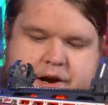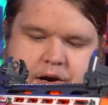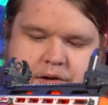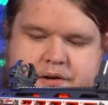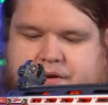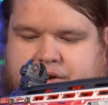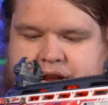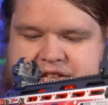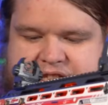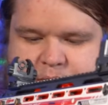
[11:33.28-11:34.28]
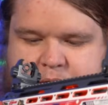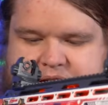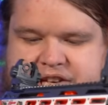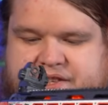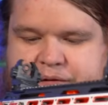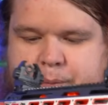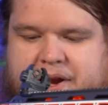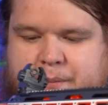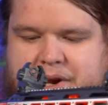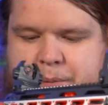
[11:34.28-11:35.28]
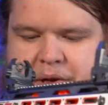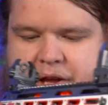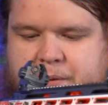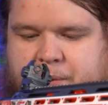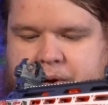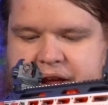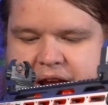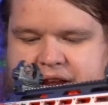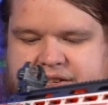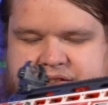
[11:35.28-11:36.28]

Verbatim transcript: that because it's kind of awkward to reload, so they opt for the traditional